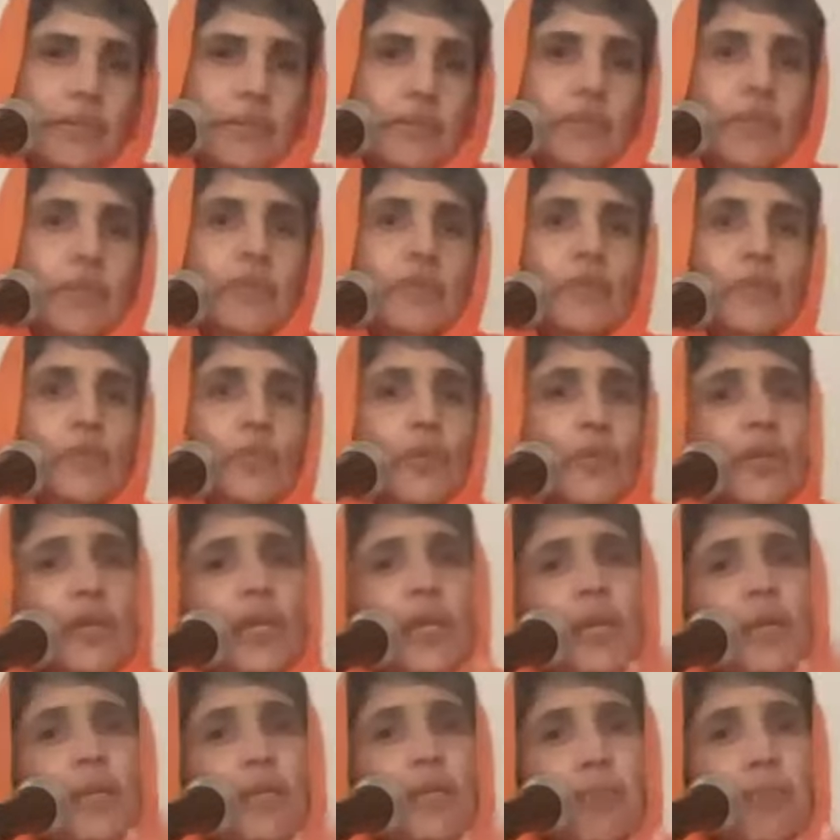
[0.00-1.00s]
It looks more
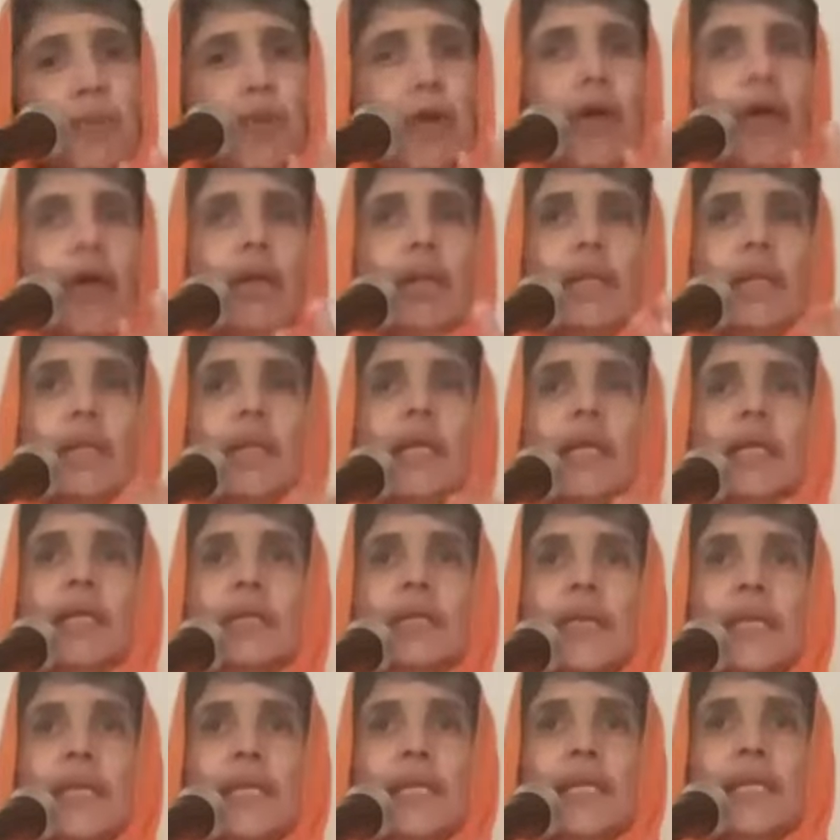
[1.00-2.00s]
like a ball
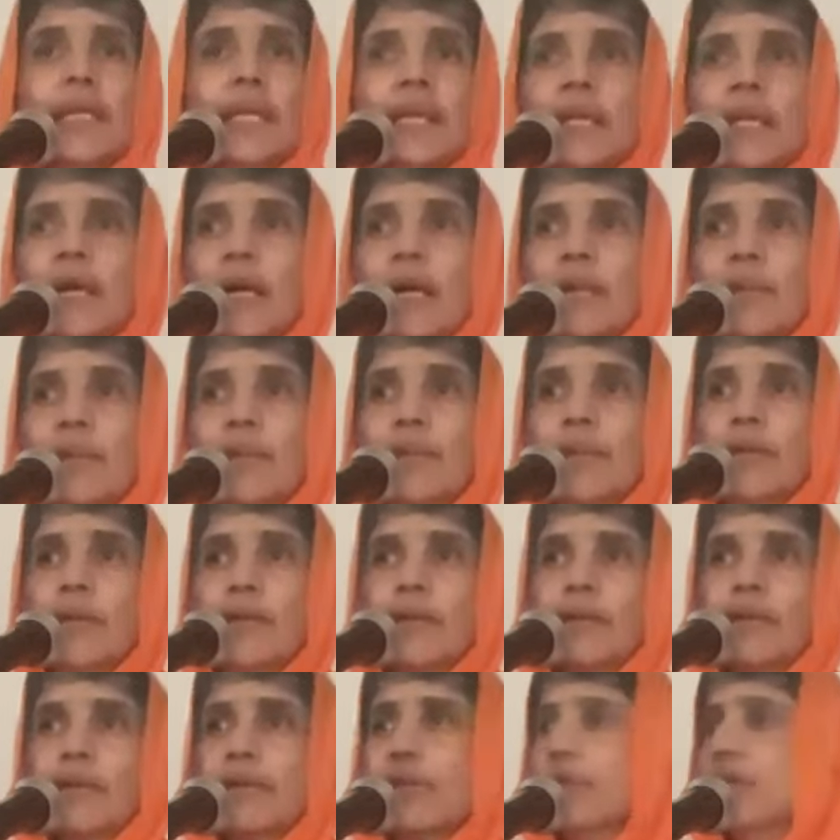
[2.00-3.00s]
than an alarm
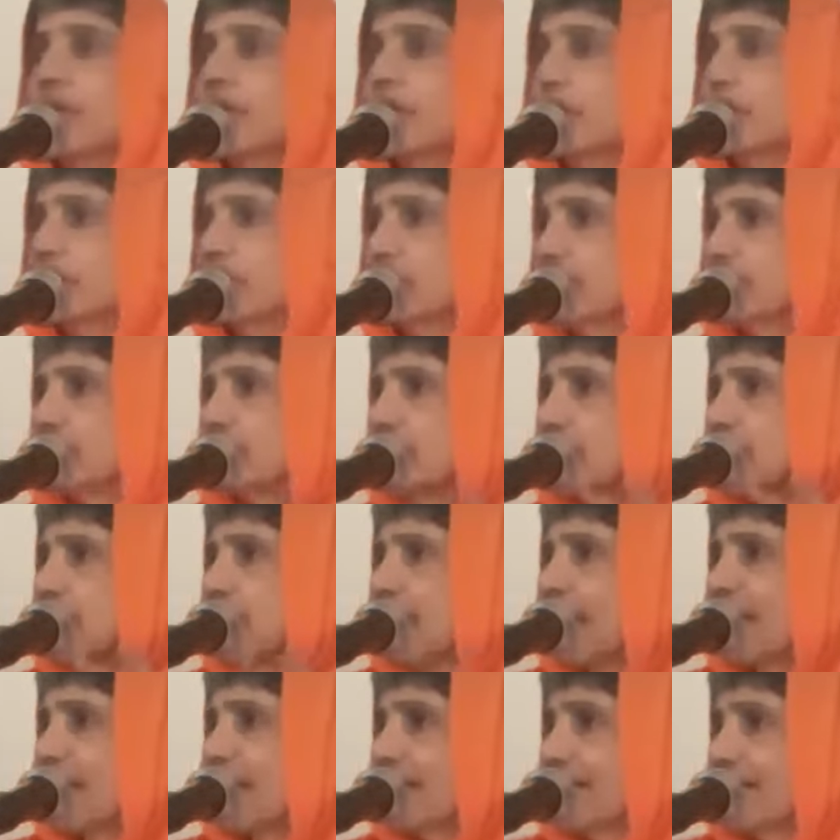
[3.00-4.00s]
clock. Silicone
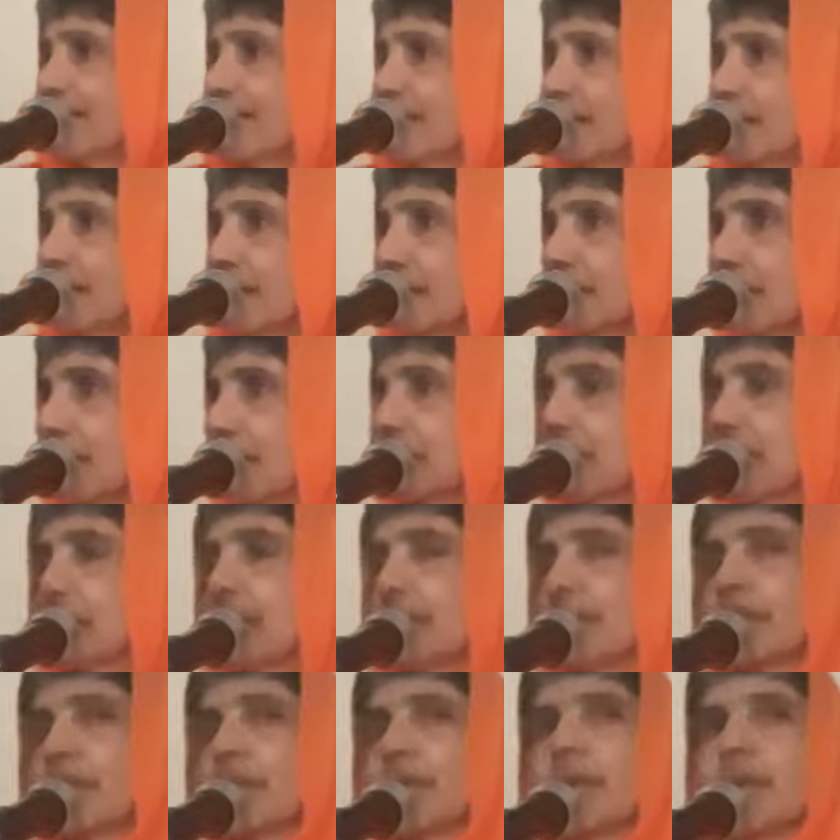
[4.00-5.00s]
casing.
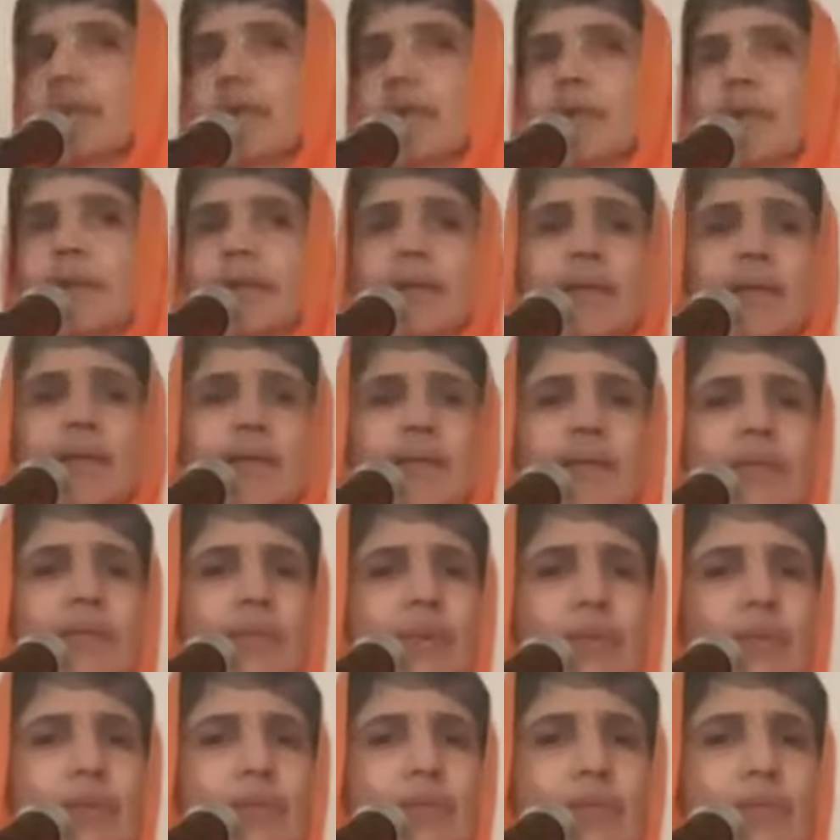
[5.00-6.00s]
I said,
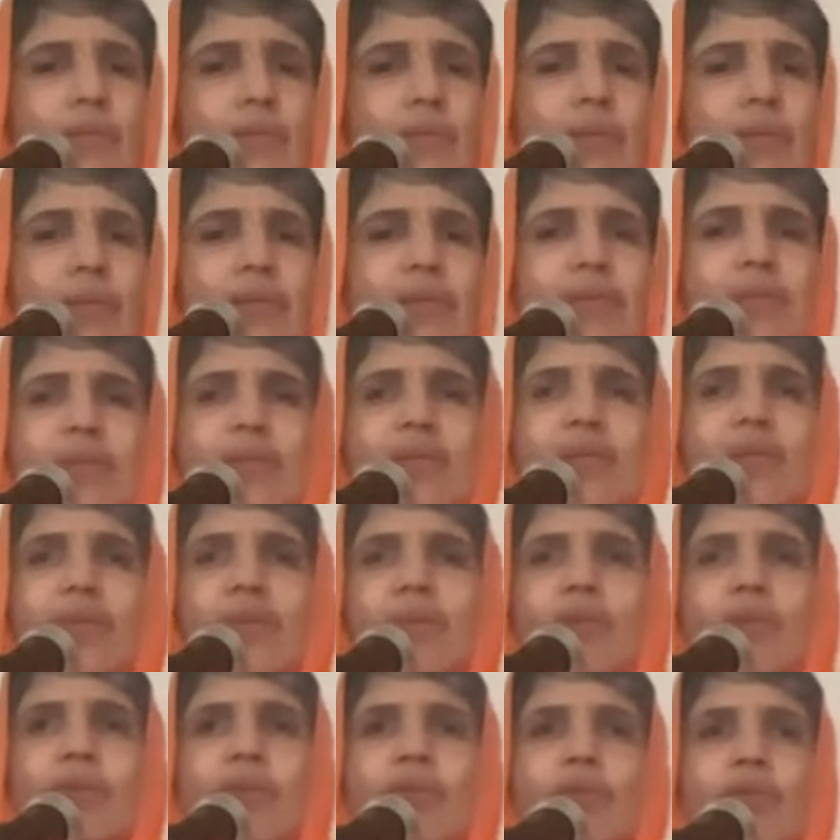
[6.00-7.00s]
what does it do?
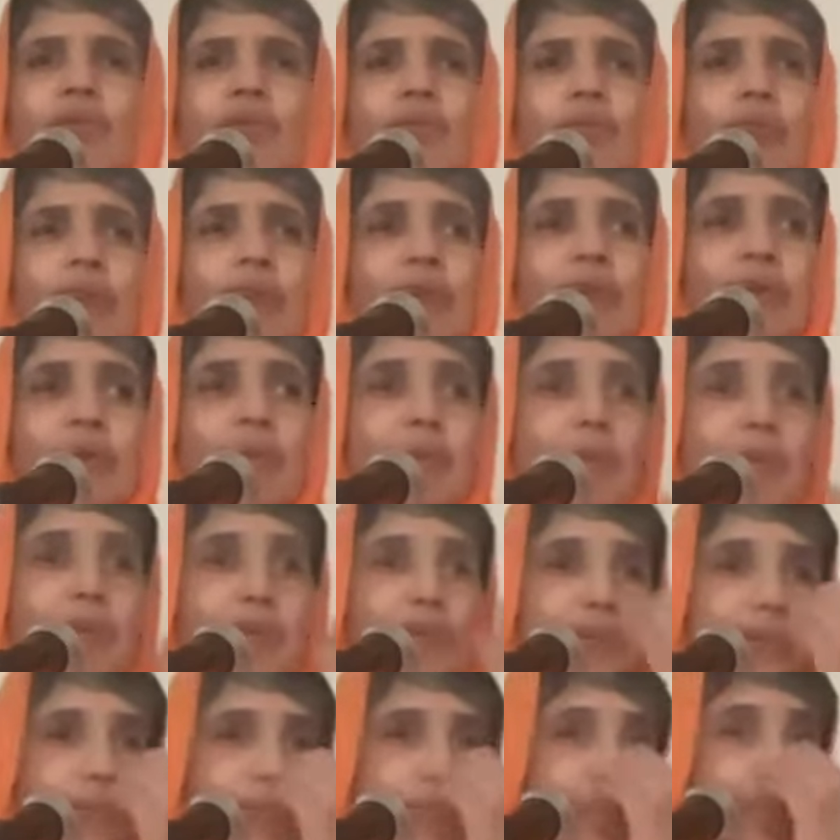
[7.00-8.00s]
What's so special
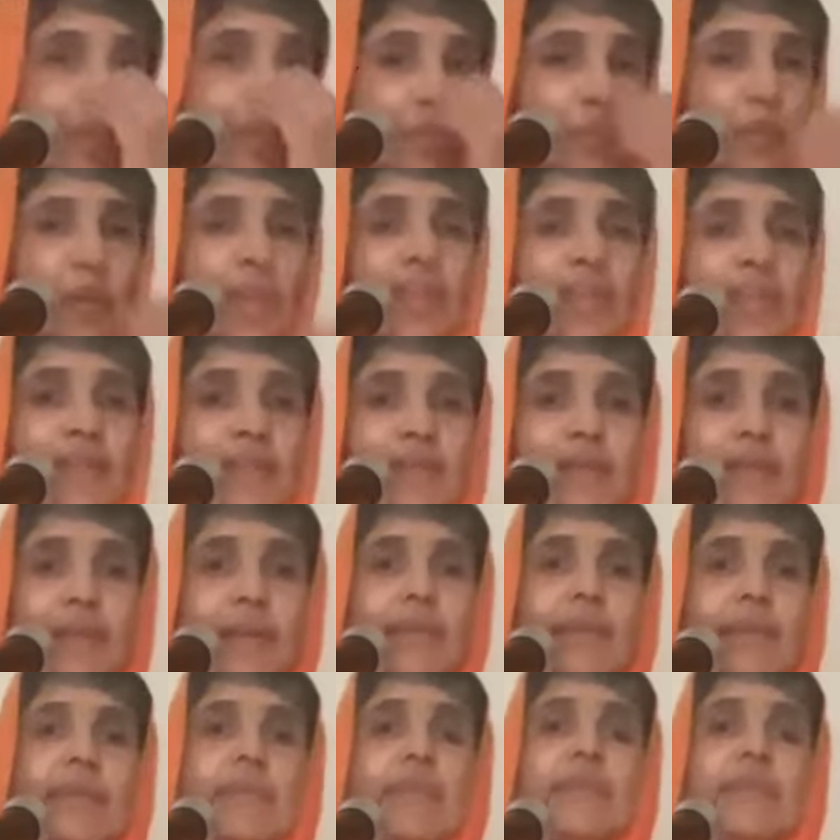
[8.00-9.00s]
about it? Please bless
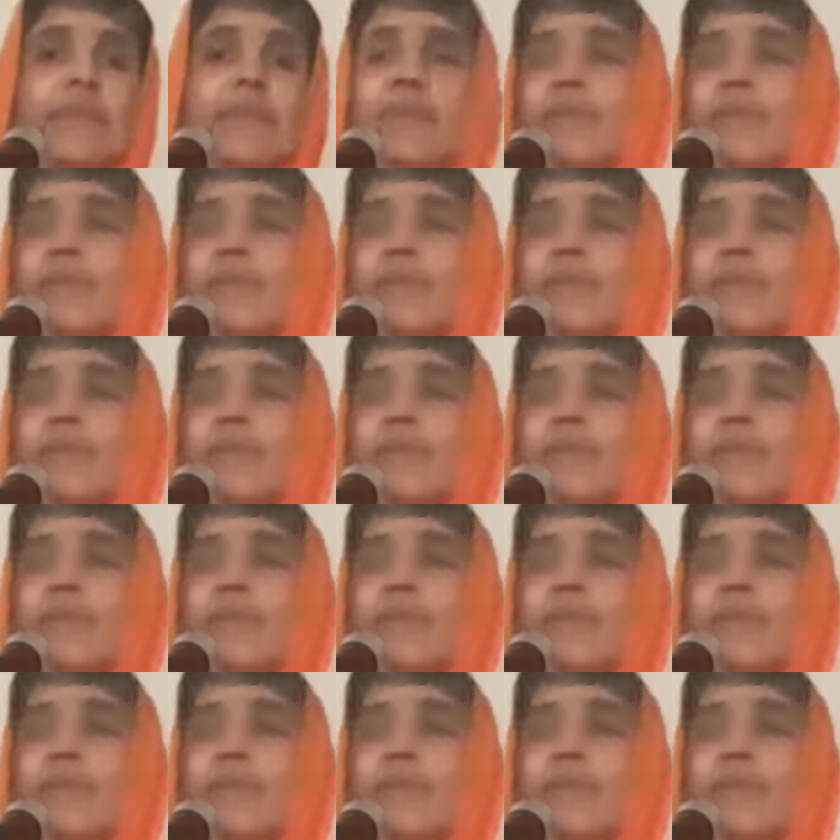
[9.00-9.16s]
this.